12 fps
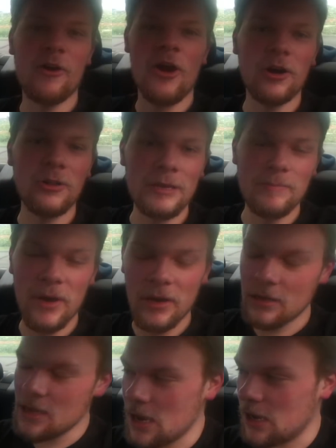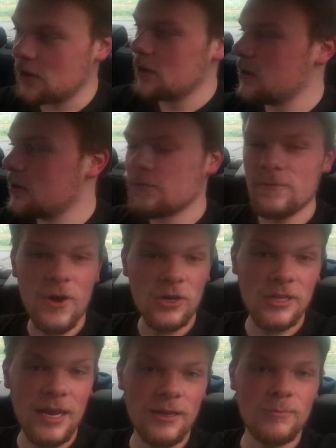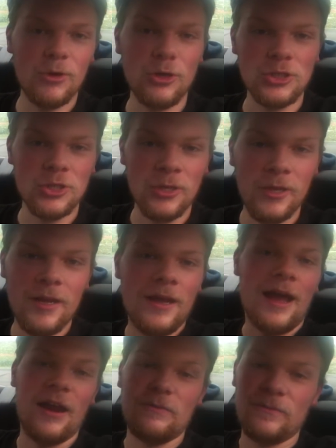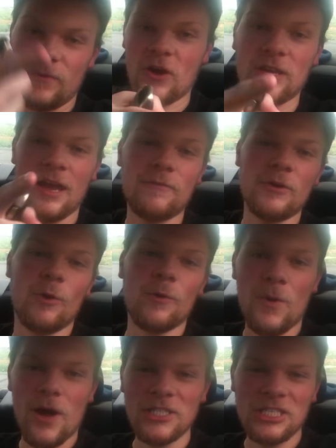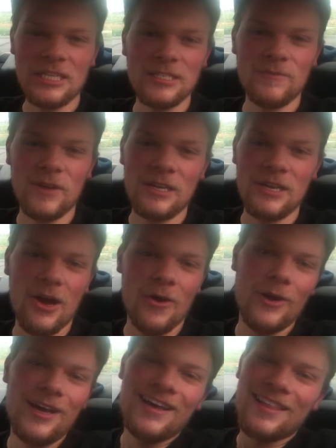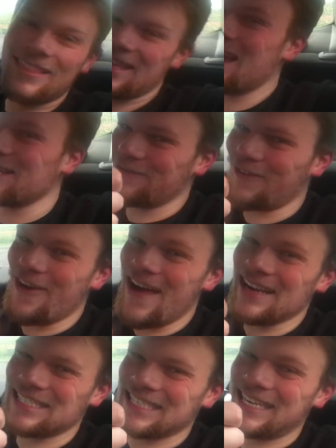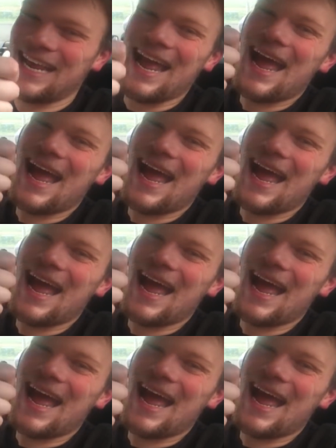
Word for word: they're ugly. But yeah, fuck that commercial and fuck everyone watching this video. Thanks for watching.